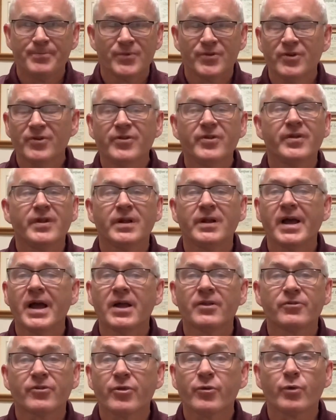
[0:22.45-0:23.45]
just in the
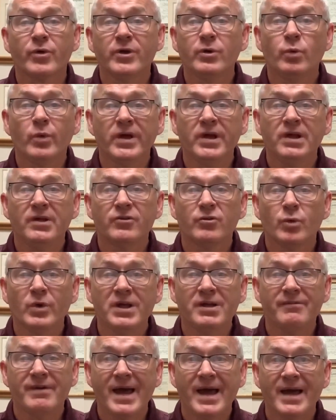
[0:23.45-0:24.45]
last 3 weeks, we
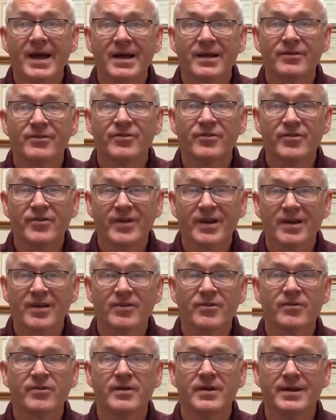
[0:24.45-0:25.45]
have had
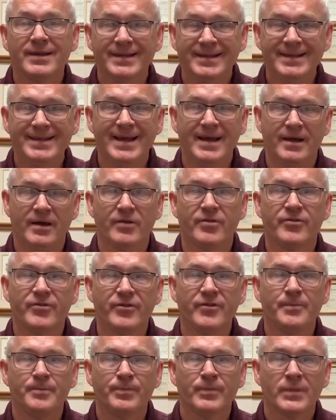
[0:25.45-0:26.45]
6
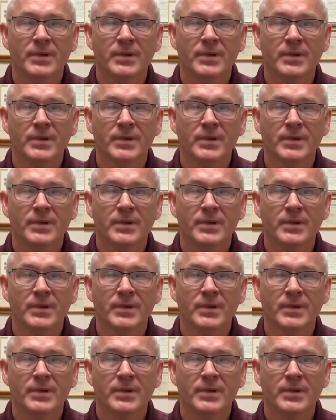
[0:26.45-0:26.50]
deaths,